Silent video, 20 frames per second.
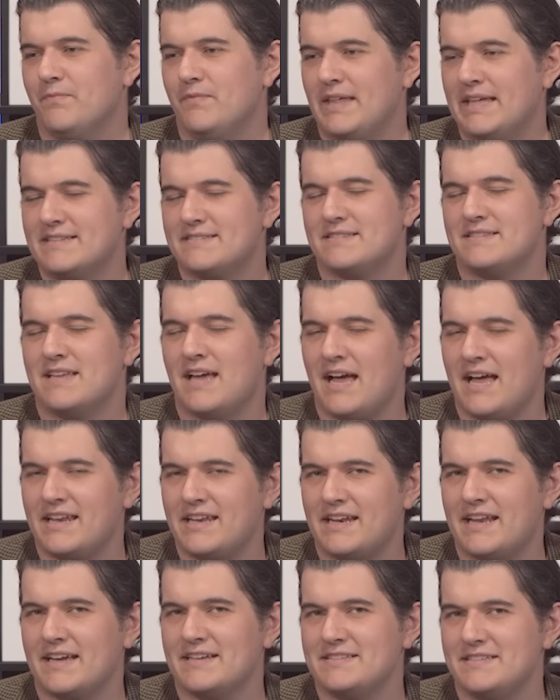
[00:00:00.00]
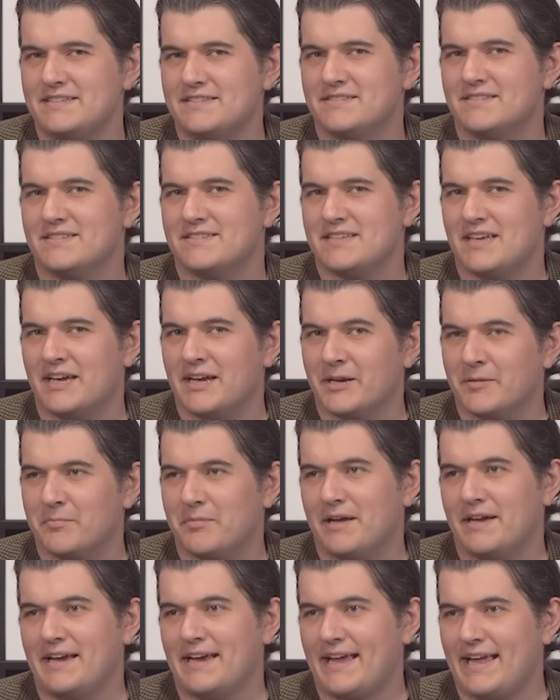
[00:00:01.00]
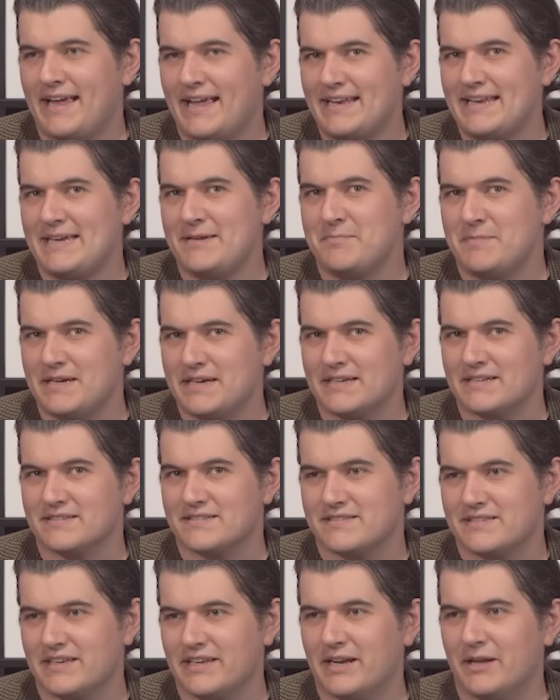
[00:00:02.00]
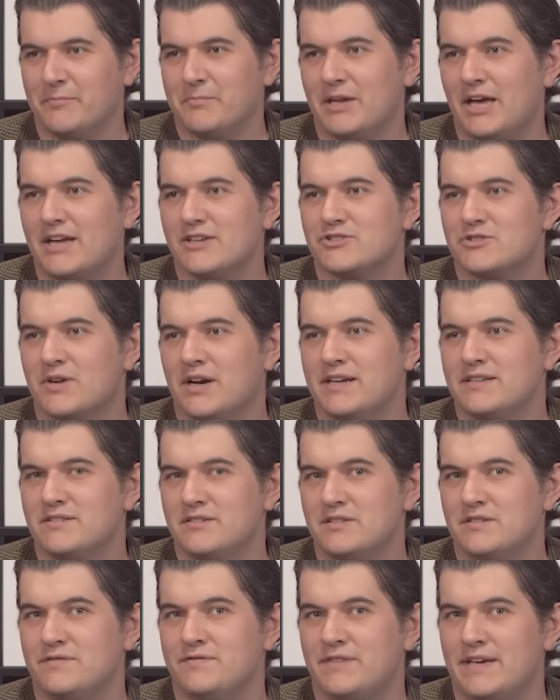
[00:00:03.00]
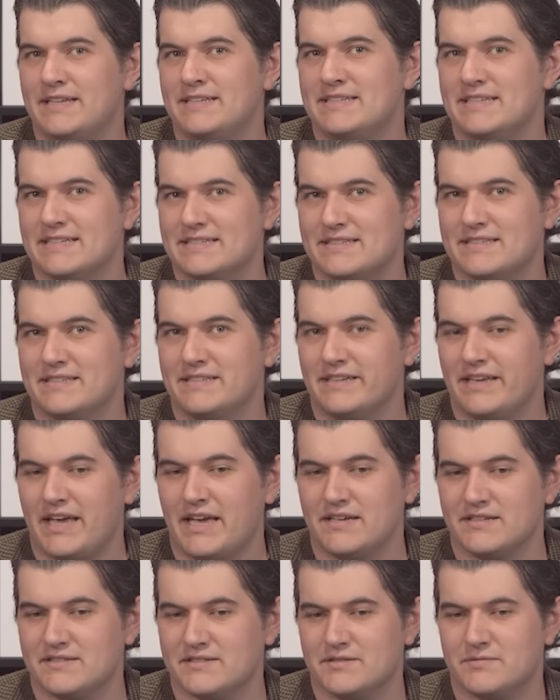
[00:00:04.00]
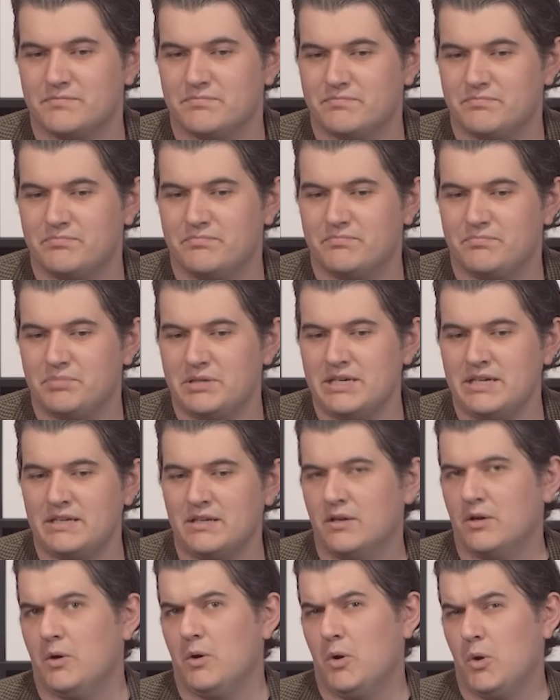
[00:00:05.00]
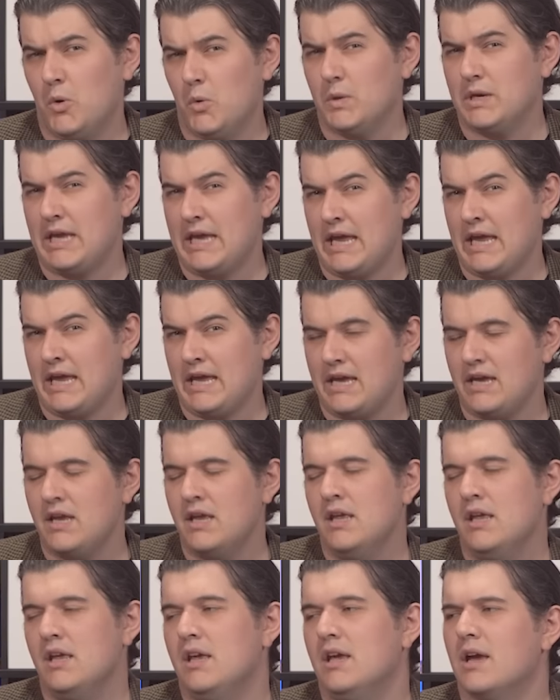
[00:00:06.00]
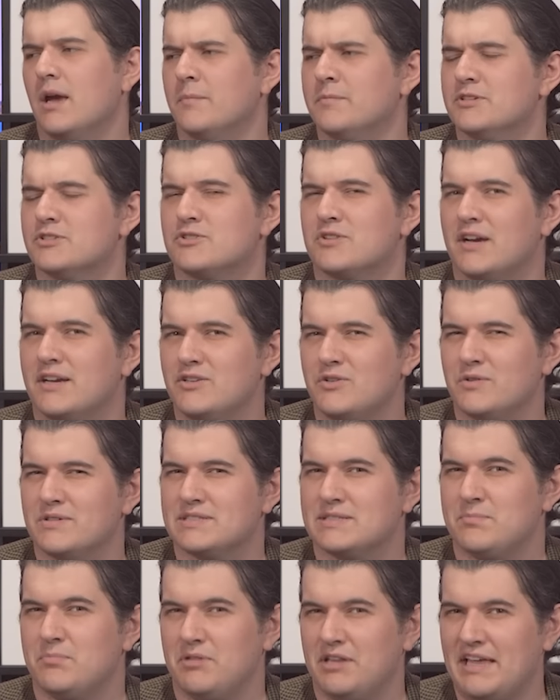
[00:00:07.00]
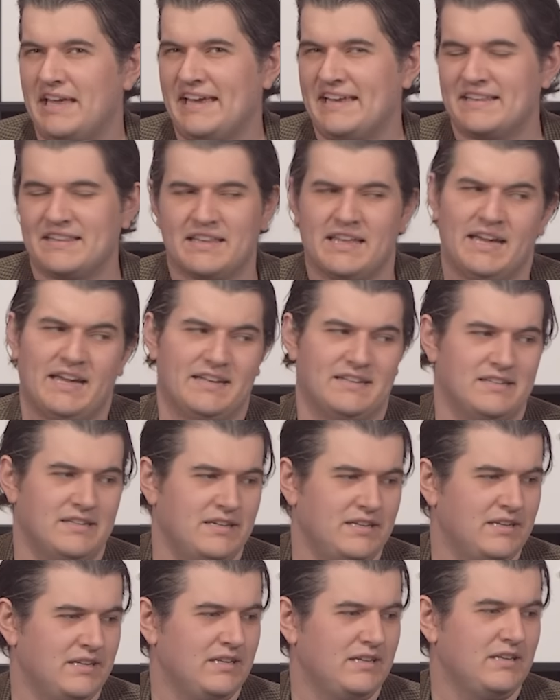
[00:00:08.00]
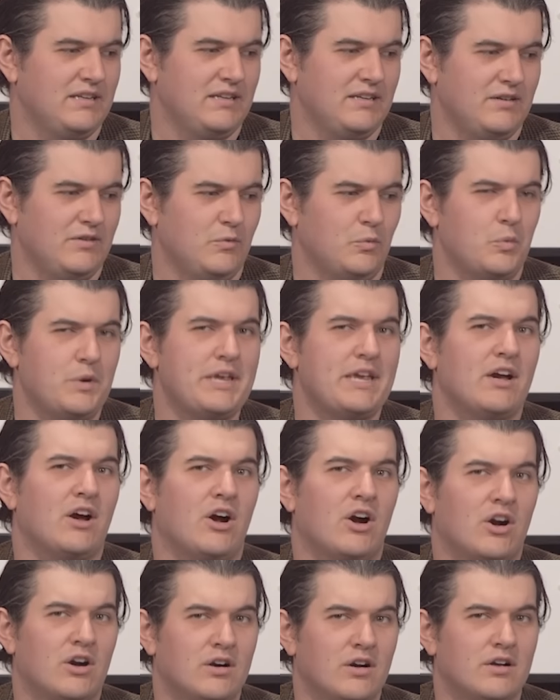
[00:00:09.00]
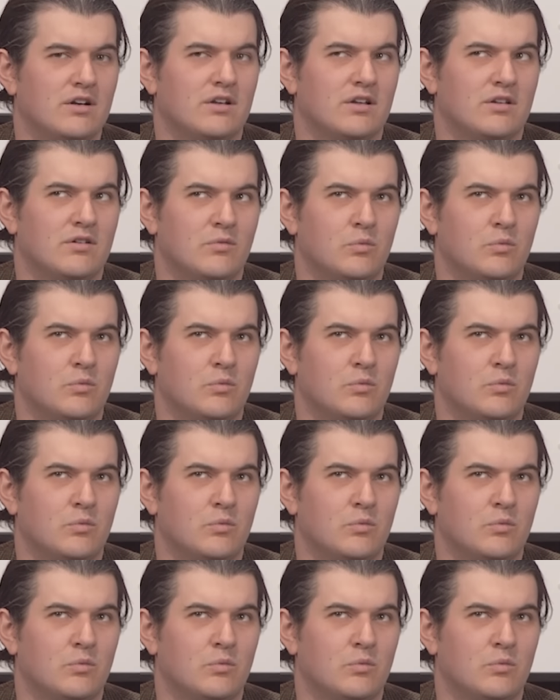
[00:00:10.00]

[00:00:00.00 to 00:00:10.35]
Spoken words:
it's not an ideal design by any means. And I'm not trying to defend it as being okay. I'm just trying to explain that we are